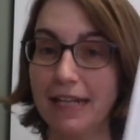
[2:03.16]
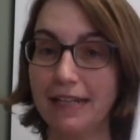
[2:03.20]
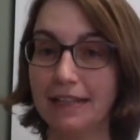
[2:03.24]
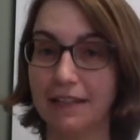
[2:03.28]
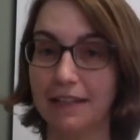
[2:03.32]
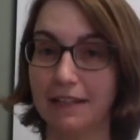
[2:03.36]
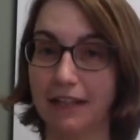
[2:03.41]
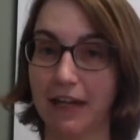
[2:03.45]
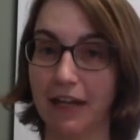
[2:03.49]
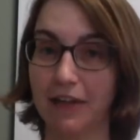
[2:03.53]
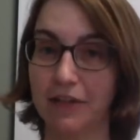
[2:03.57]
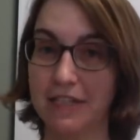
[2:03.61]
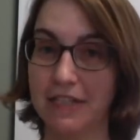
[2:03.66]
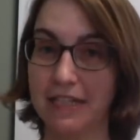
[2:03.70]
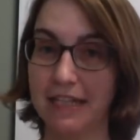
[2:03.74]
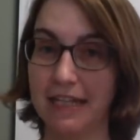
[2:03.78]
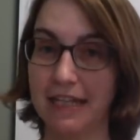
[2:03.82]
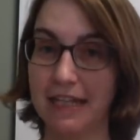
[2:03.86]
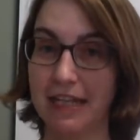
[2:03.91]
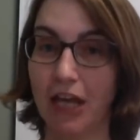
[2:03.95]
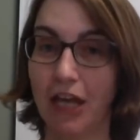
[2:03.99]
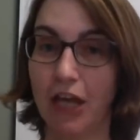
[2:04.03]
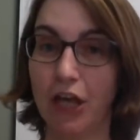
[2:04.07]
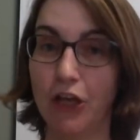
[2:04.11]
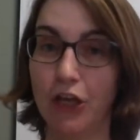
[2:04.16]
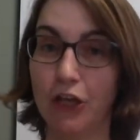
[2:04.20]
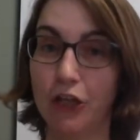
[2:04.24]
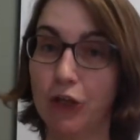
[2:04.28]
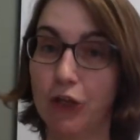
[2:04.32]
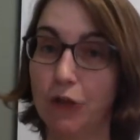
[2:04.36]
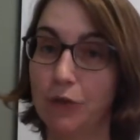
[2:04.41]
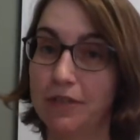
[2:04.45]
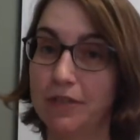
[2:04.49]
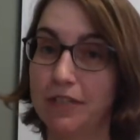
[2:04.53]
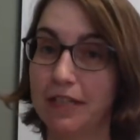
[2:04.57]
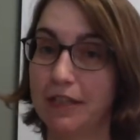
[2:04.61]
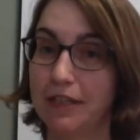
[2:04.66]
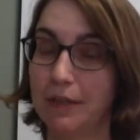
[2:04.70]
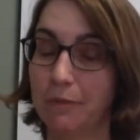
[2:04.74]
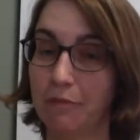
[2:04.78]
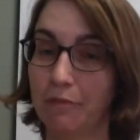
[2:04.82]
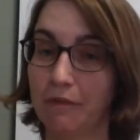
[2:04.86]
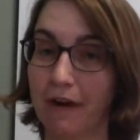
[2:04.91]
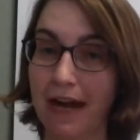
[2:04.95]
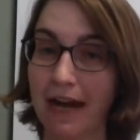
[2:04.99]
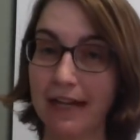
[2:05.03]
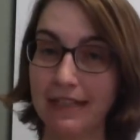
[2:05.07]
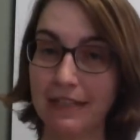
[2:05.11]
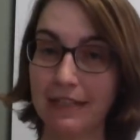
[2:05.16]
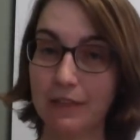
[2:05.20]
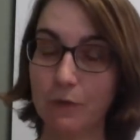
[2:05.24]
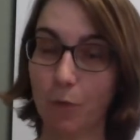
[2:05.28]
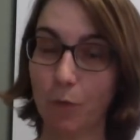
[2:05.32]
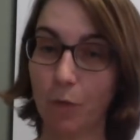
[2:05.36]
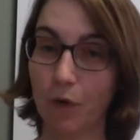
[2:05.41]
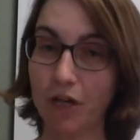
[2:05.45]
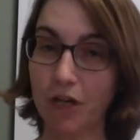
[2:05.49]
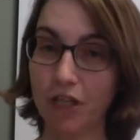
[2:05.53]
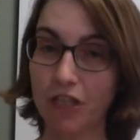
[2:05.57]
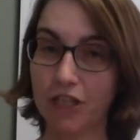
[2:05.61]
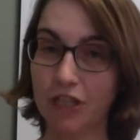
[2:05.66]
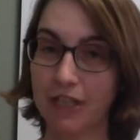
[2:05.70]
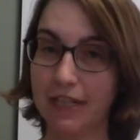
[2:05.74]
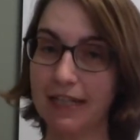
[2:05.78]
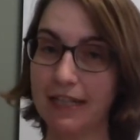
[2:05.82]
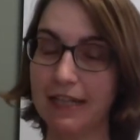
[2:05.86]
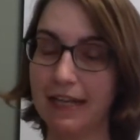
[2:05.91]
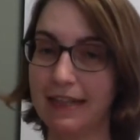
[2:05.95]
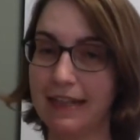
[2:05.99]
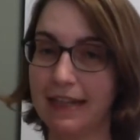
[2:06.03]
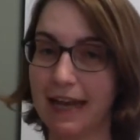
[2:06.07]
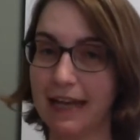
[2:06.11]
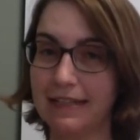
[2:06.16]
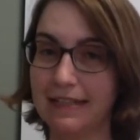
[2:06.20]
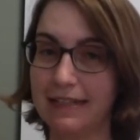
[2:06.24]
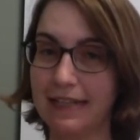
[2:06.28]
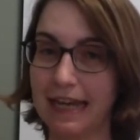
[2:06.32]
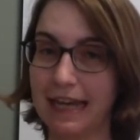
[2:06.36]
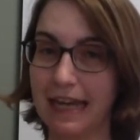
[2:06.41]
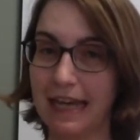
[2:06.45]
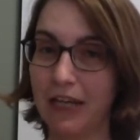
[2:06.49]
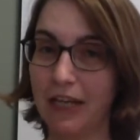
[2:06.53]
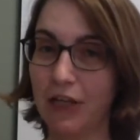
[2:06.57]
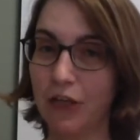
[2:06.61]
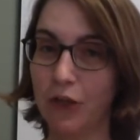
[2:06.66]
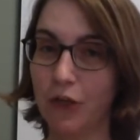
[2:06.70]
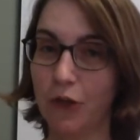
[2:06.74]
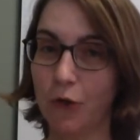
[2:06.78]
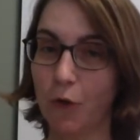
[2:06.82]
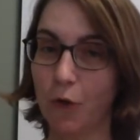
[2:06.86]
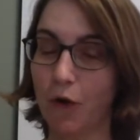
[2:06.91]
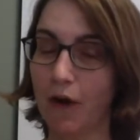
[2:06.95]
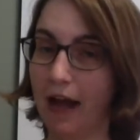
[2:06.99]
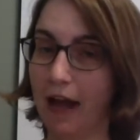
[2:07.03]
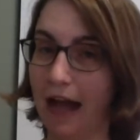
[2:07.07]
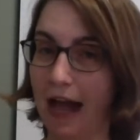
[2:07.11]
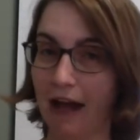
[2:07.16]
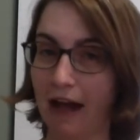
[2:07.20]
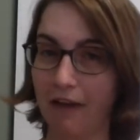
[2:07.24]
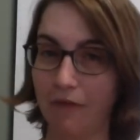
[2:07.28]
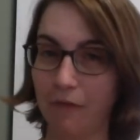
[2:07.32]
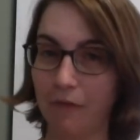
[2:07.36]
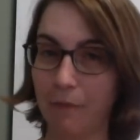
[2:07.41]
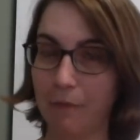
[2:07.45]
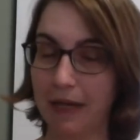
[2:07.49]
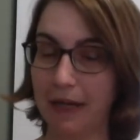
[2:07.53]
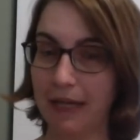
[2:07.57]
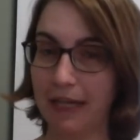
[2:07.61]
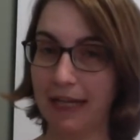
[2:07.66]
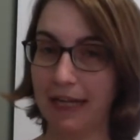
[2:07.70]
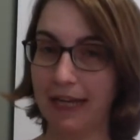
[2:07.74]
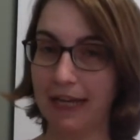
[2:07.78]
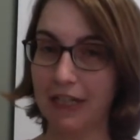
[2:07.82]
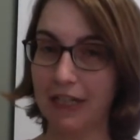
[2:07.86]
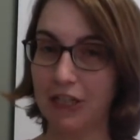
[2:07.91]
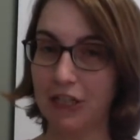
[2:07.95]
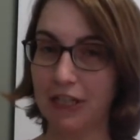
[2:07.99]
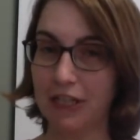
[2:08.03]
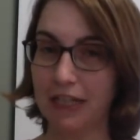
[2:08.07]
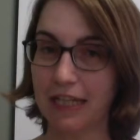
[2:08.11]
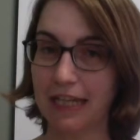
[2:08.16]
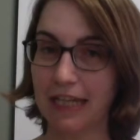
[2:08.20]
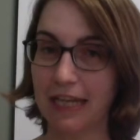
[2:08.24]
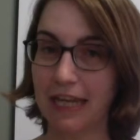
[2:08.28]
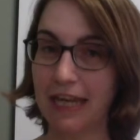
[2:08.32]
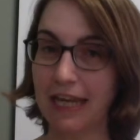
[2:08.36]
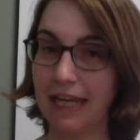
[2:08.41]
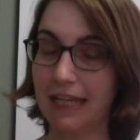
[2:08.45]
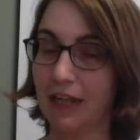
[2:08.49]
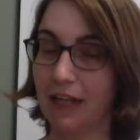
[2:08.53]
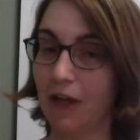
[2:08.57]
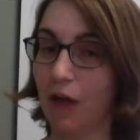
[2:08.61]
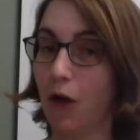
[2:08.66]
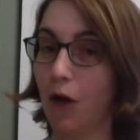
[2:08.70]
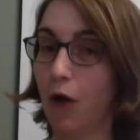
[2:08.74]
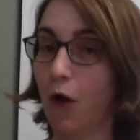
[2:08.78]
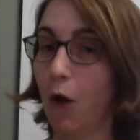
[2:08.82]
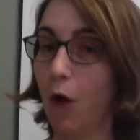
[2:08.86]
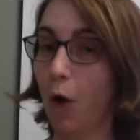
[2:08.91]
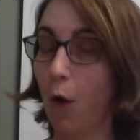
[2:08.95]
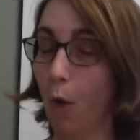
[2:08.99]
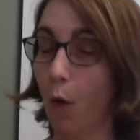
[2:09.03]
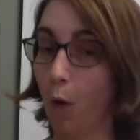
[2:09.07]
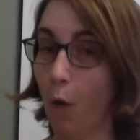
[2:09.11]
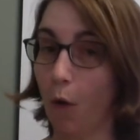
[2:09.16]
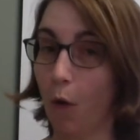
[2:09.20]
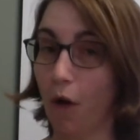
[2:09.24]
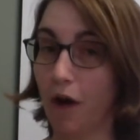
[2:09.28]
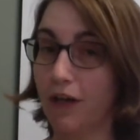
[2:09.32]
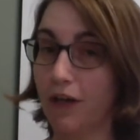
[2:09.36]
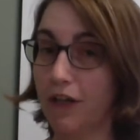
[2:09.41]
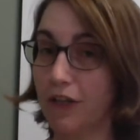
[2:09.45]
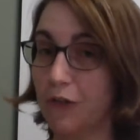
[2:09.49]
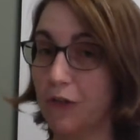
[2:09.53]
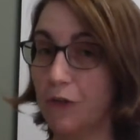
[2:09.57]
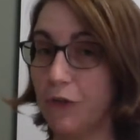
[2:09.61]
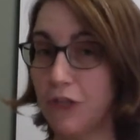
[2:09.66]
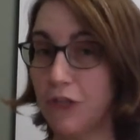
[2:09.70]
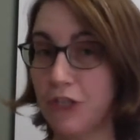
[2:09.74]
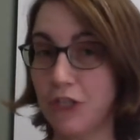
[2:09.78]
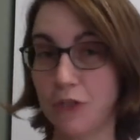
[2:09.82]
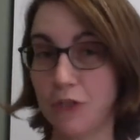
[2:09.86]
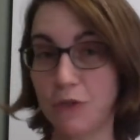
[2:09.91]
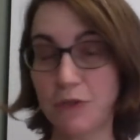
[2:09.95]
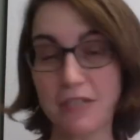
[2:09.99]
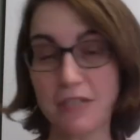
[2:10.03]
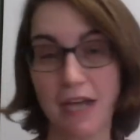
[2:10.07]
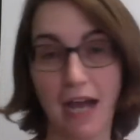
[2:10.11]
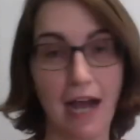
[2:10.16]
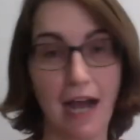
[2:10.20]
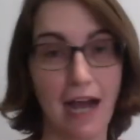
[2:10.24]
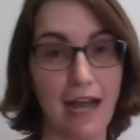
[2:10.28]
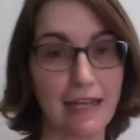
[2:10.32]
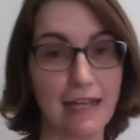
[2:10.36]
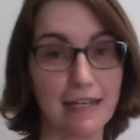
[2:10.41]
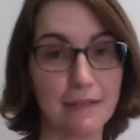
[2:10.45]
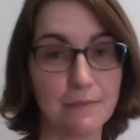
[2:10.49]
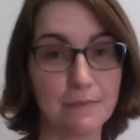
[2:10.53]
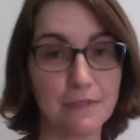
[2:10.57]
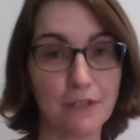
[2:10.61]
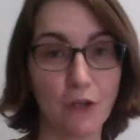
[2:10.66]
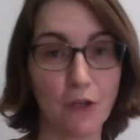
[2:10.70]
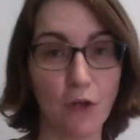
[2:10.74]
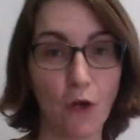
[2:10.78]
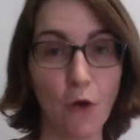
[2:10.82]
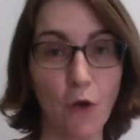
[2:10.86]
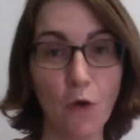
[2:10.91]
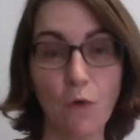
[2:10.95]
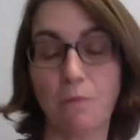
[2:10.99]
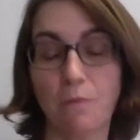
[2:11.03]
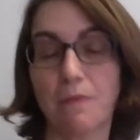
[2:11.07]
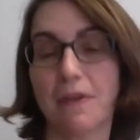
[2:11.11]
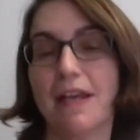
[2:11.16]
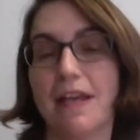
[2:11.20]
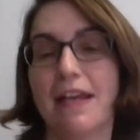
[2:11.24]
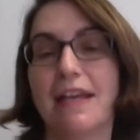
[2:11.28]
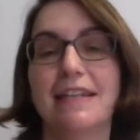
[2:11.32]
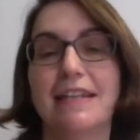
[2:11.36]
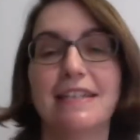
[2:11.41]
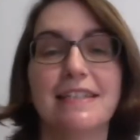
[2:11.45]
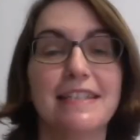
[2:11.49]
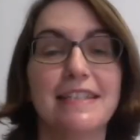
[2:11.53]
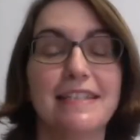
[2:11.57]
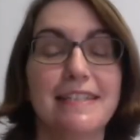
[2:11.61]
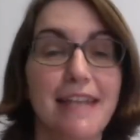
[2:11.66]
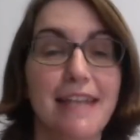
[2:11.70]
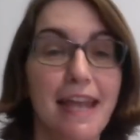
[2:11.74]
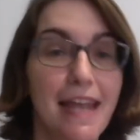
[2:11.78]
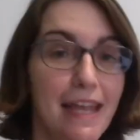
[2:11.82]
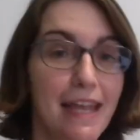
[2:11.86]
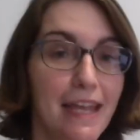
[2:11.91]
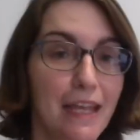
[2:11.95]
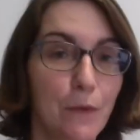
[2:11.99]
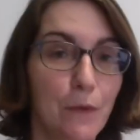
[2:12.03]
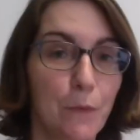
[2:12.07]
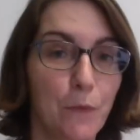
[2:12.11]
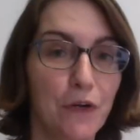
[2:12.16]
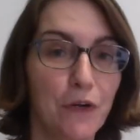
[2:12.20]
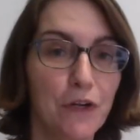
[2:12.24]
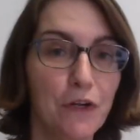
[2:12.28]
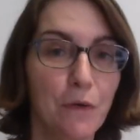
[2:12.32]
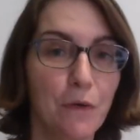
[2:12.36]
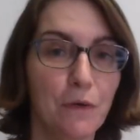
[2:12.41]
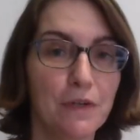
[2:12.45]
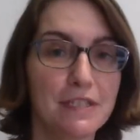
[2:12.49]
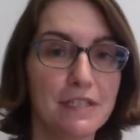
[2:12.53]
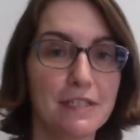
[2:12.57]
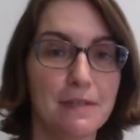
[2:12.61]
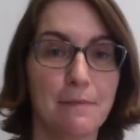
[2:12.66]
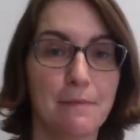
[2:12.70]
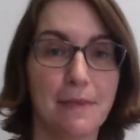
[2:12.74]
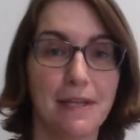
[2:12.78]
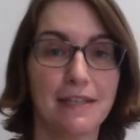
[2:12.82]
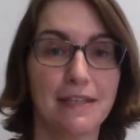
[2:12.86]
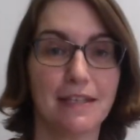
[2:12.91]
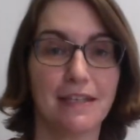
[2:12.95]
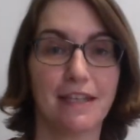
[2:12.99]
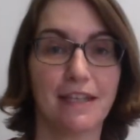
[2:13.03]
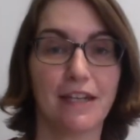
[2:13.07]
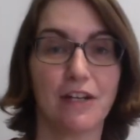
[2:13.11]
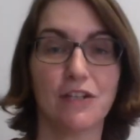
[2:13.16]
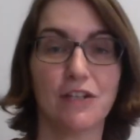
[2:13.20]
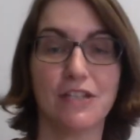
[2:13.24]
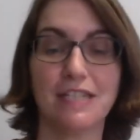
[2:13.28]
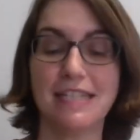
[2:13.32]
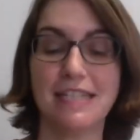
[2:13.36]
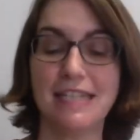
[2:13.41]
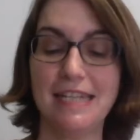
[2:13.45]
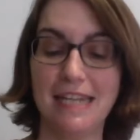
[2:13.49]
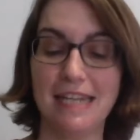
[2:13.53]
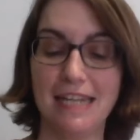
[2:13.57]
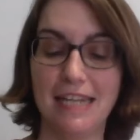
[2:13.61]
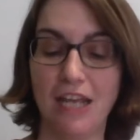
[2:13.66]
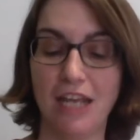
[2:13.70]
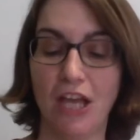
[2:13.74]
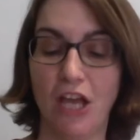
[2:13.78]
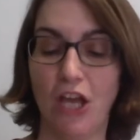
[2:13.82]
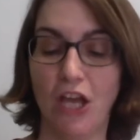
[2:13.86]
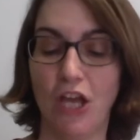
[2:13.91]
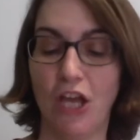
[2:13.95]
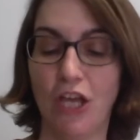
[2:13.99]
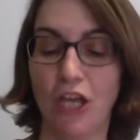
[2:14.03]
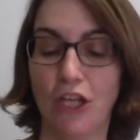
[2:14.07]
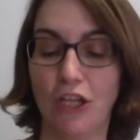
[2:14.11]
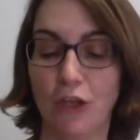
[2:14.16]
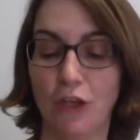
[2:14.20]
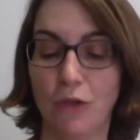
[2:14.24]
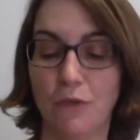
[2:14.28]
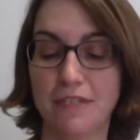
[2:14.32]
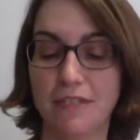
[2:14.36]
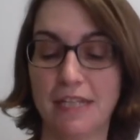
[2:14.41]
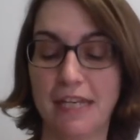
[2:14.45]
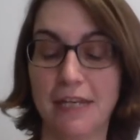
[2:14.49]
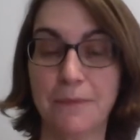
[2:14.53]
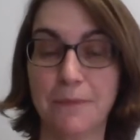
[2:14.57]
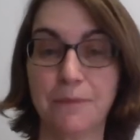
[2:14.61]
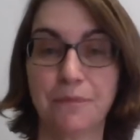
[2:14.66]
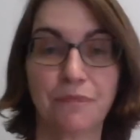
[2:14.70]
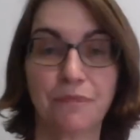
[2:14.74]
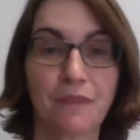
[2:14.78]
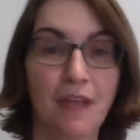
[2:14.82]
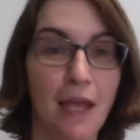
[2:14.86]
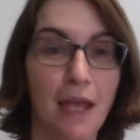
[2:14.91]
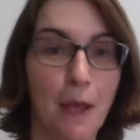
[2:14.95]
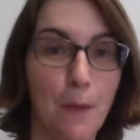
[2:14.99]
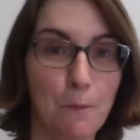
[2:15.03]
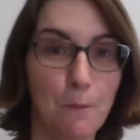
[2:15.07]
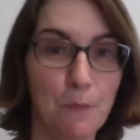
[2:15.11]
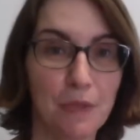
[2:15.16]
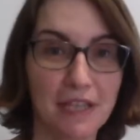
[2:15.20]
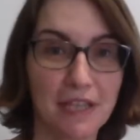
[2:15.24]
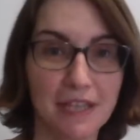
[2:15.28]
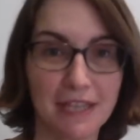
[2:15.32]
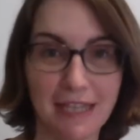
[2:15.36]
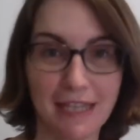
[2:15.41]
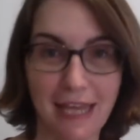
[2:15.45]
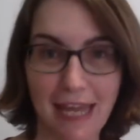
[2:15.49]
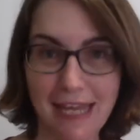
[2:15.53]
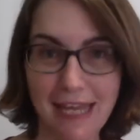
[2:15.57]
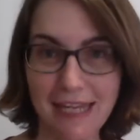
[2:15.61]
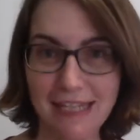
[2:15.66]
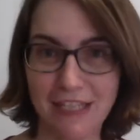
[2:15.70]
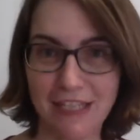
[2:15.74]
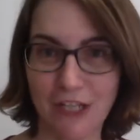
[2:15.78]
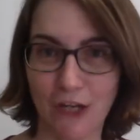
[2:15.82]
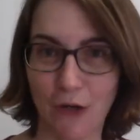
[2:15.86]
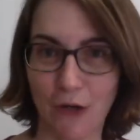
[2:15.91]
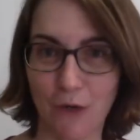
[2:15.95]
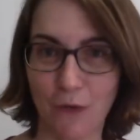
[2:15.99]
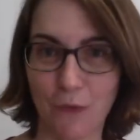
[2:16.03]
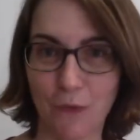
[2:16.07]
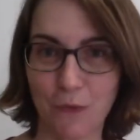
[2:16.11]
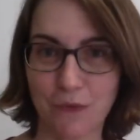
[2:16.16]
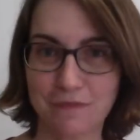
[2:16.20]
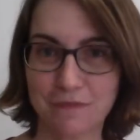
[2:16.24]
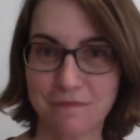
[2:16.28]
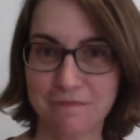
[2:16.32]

the letter D using the practice worksheet that's in your Alphabet Connection kit, or you can use items at home. Today, we're going to make the letter D using Play-Doh.